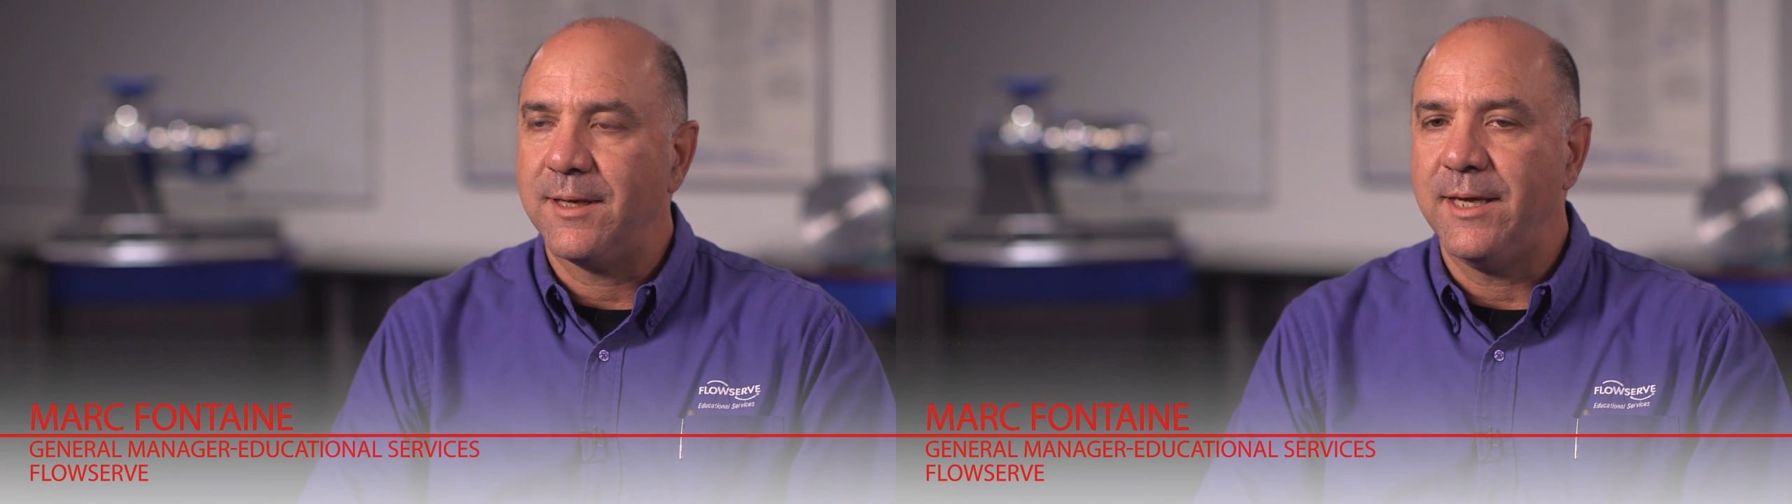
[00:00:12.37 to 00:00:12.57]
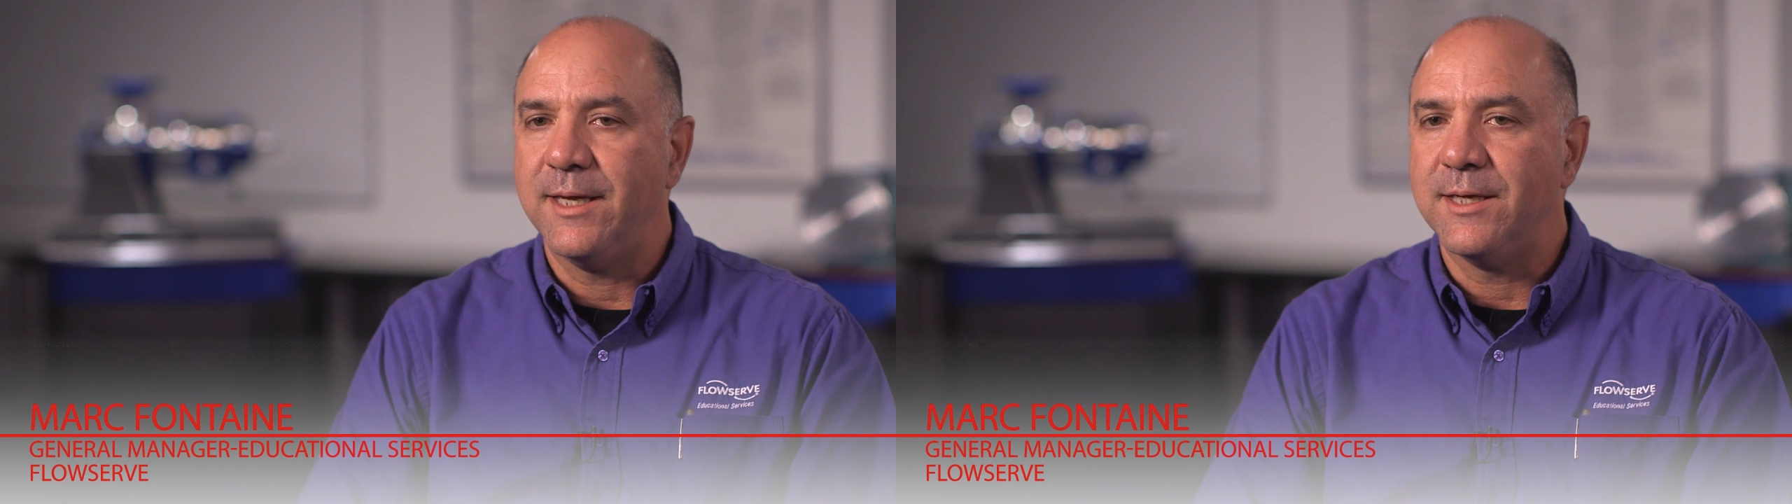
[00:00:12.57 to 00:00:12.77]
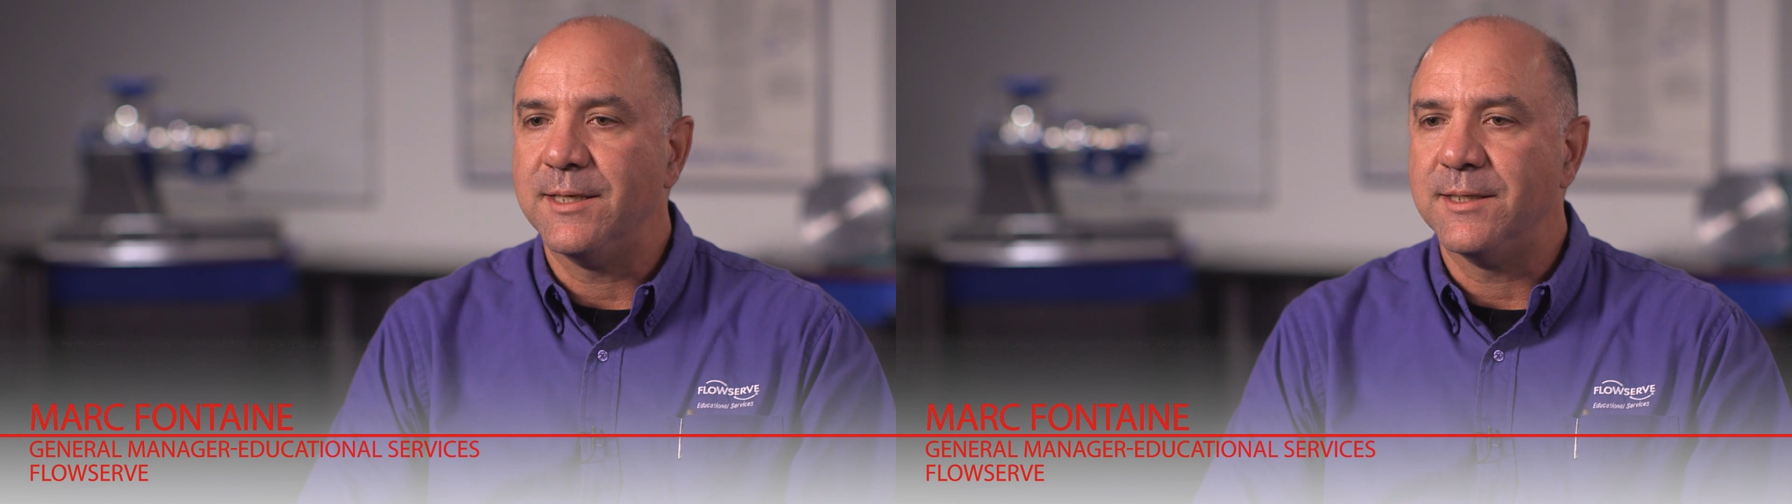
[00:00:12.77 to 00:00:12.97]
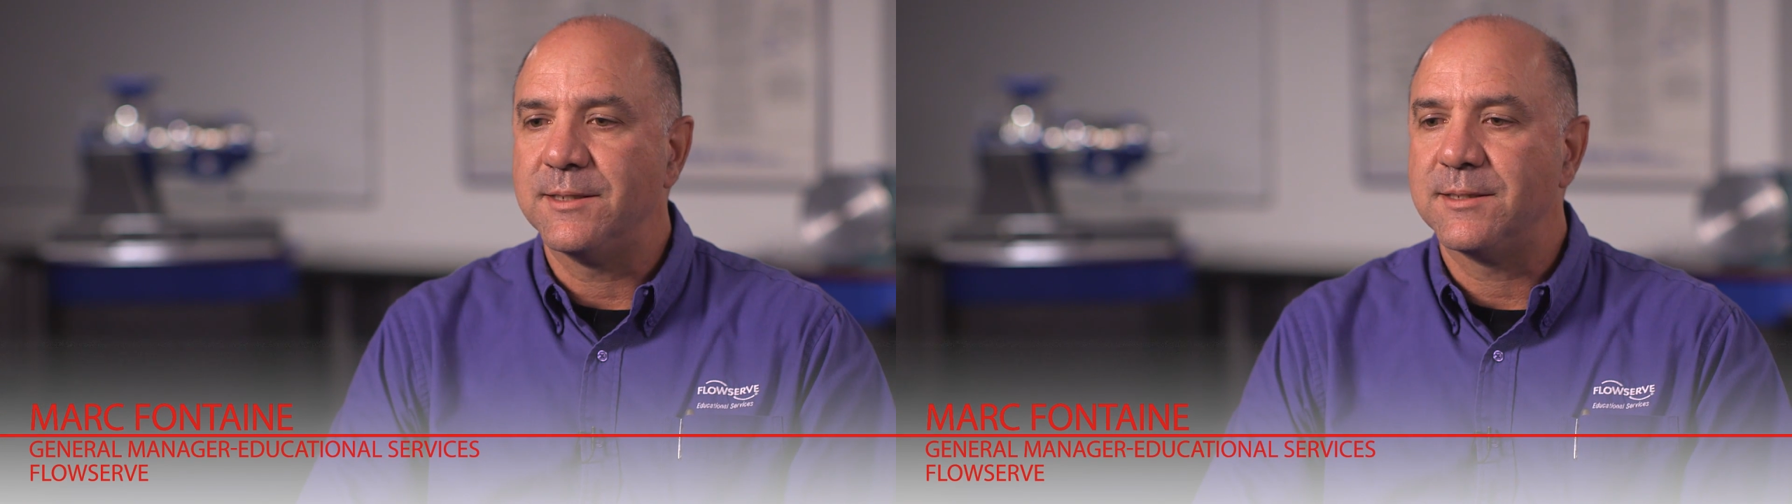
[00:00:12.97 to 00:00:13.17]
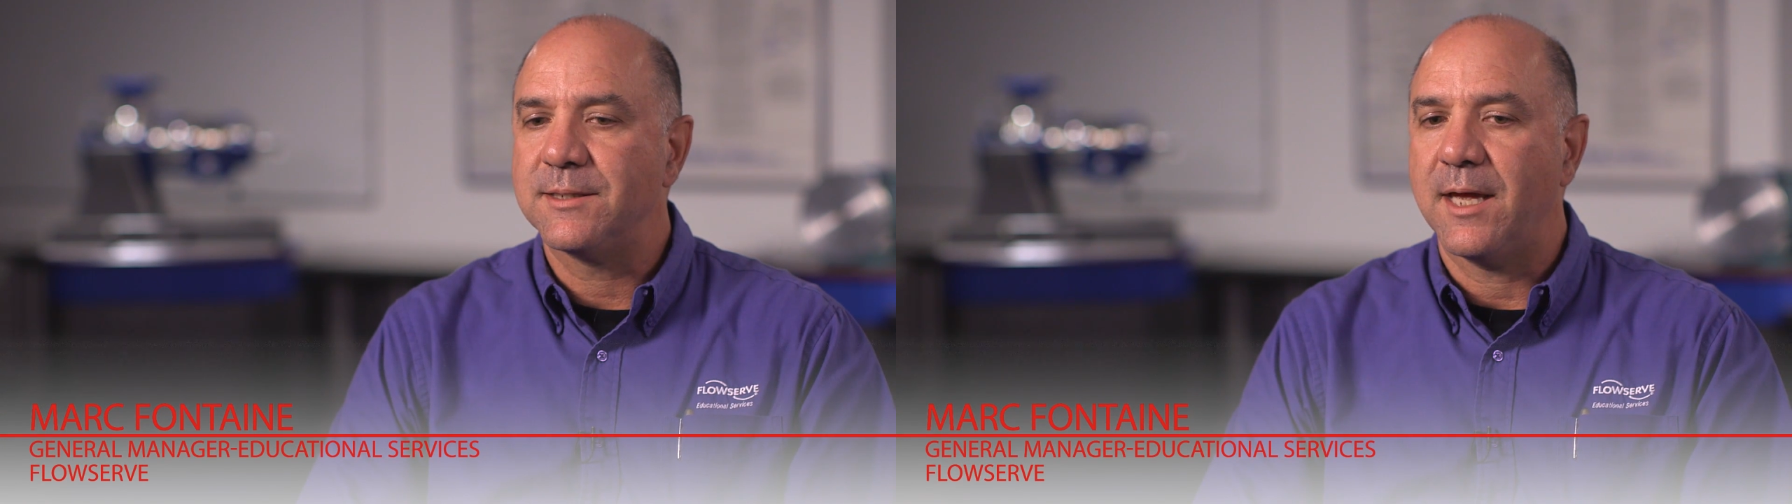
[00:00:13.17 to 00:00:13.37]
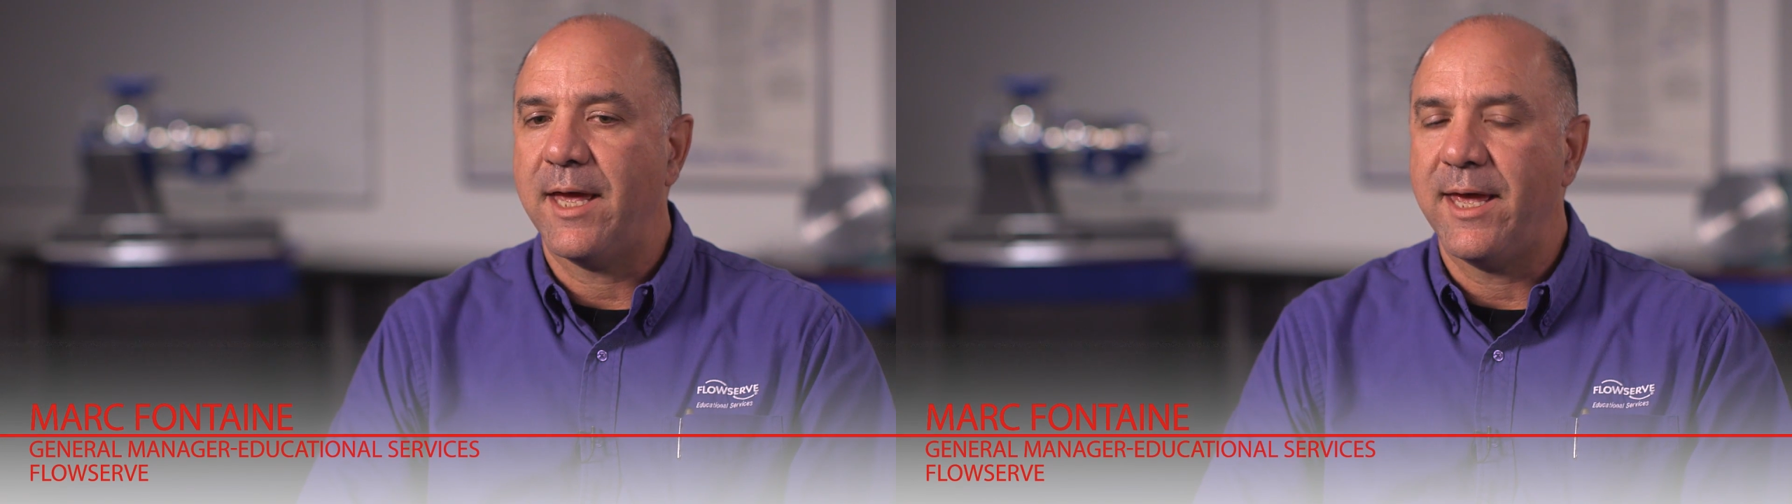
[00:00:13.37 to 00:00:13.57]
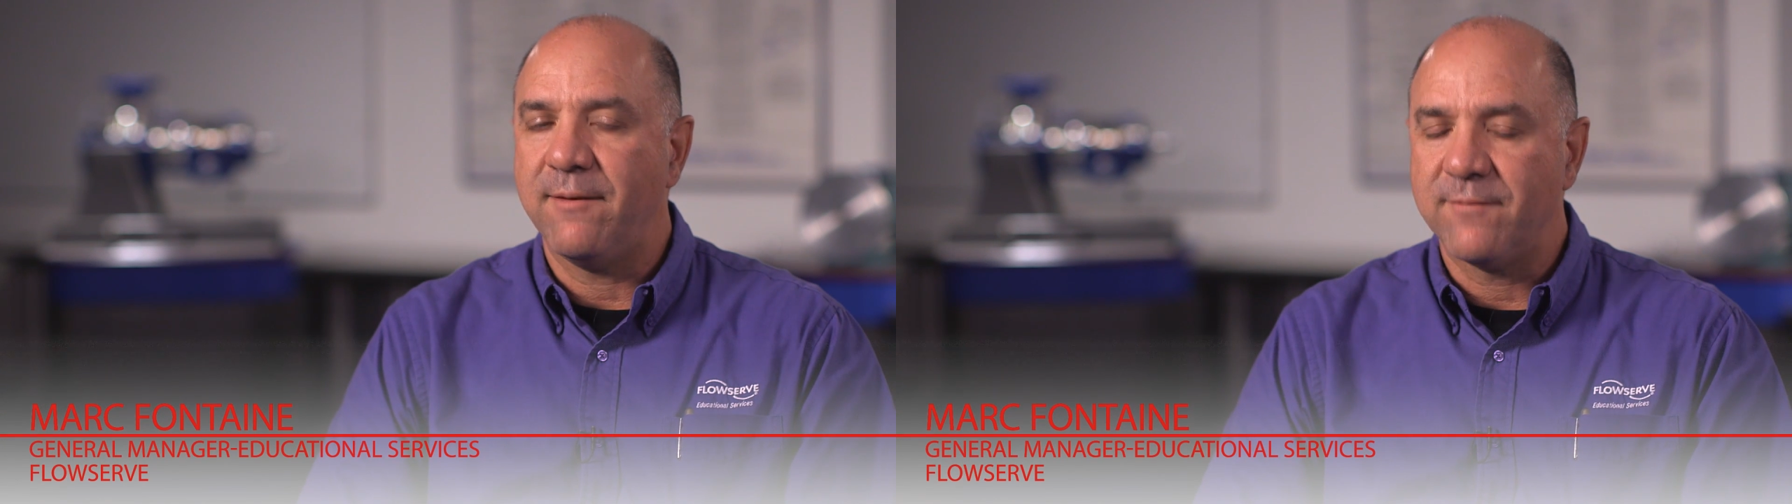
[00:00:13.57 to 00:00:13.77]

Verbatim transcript: is a